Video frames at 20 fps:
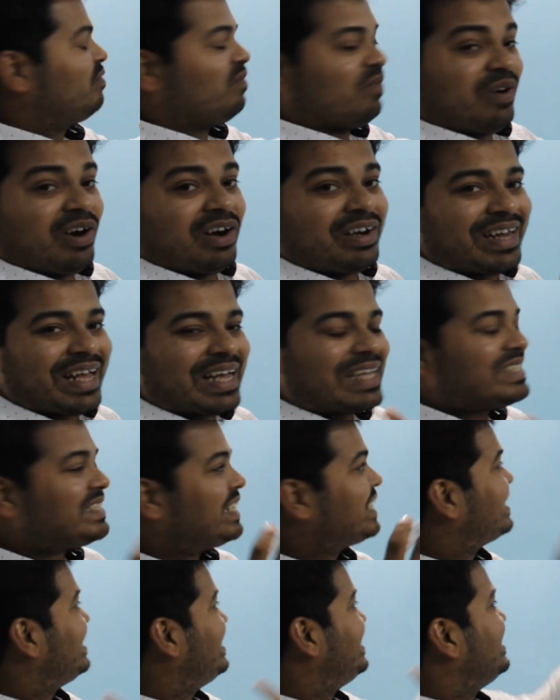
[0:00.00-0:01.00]
what
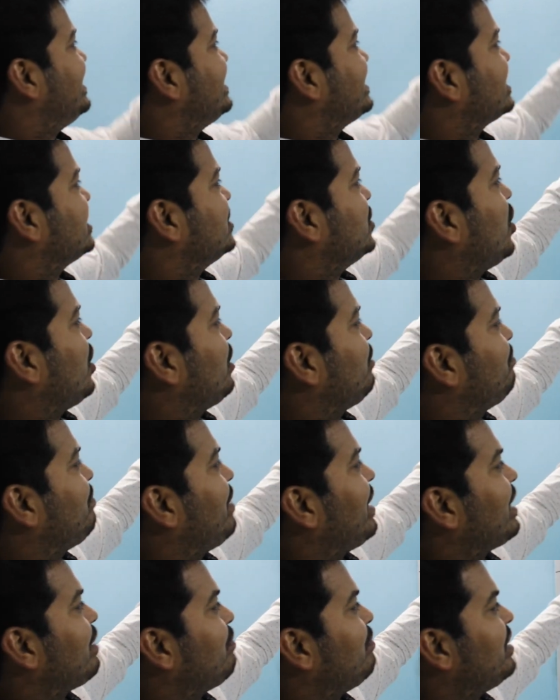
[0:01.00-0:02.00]
exactly is
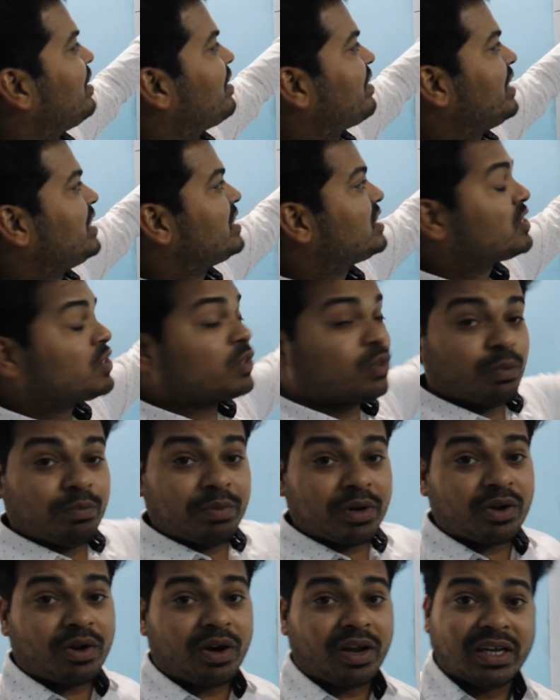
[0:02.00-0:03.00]
non-parameterized
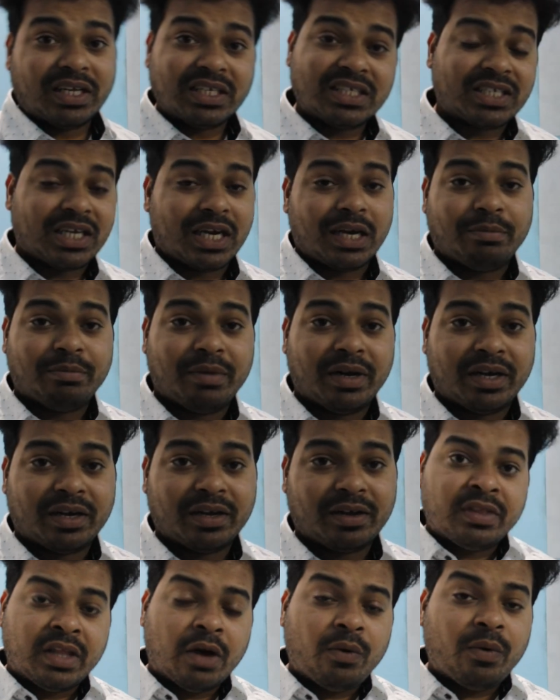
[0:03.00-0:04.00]
supercalling statement.
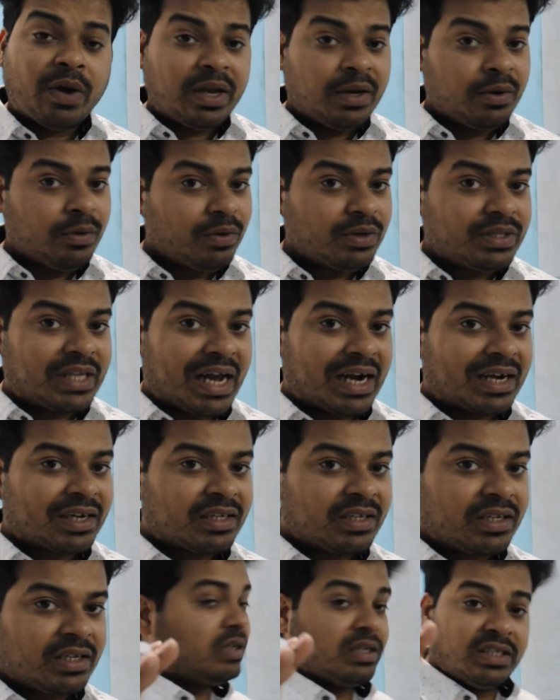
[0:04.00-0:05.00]
Now I know
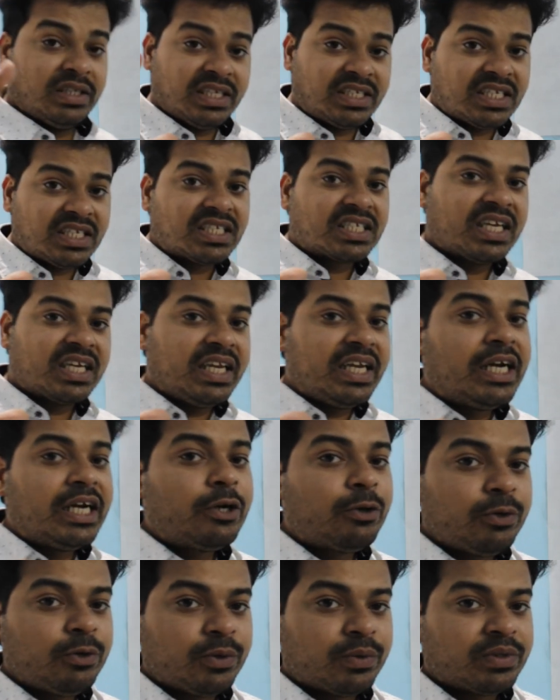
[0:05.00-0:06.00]
that this is
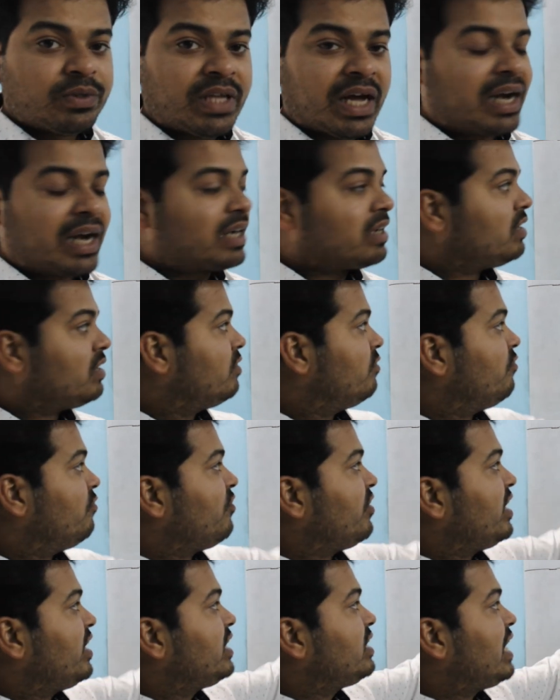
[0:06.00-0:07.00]
clear to you that
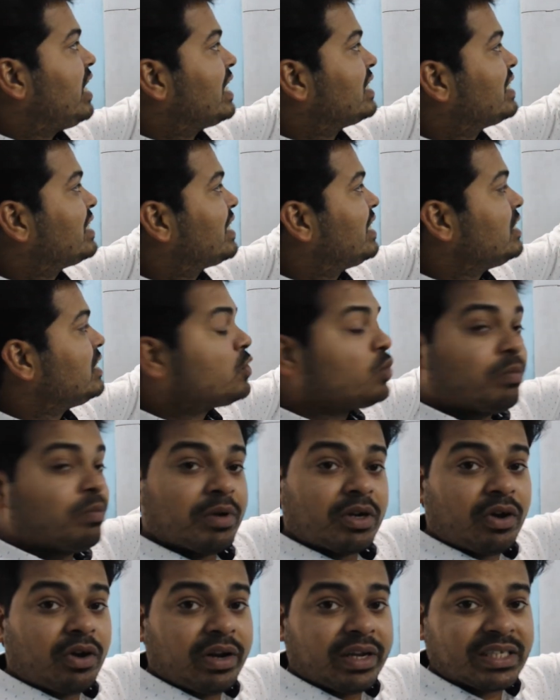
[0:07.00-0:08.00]
where exactly
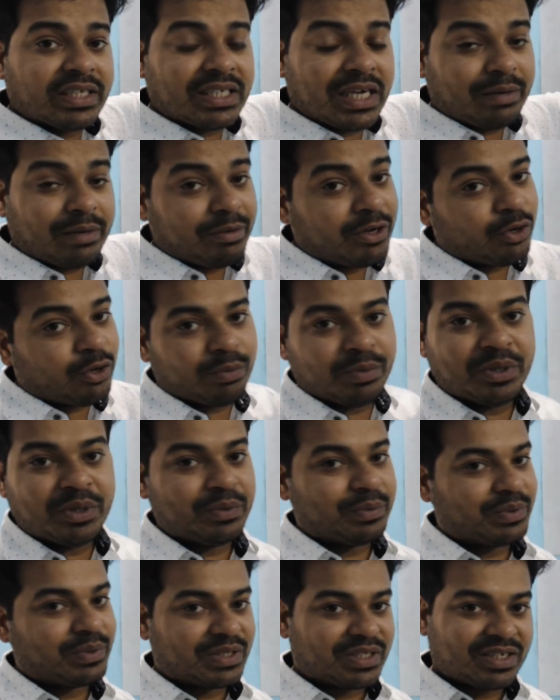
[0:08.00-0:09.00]
supercalling statement to be
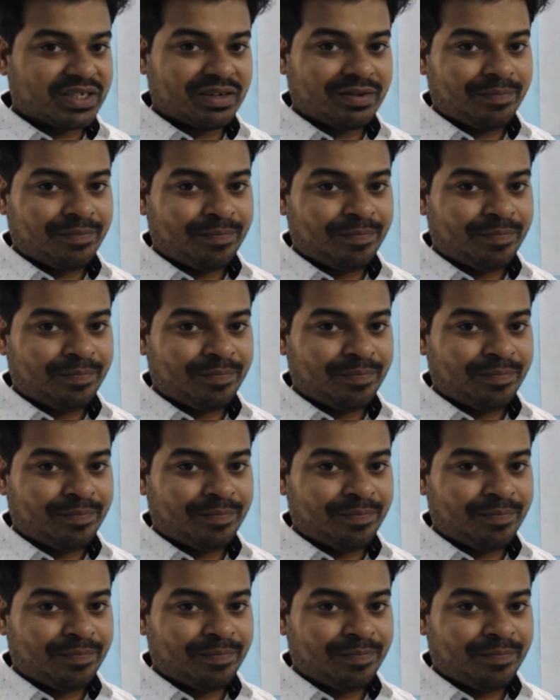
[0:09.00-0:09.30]
used.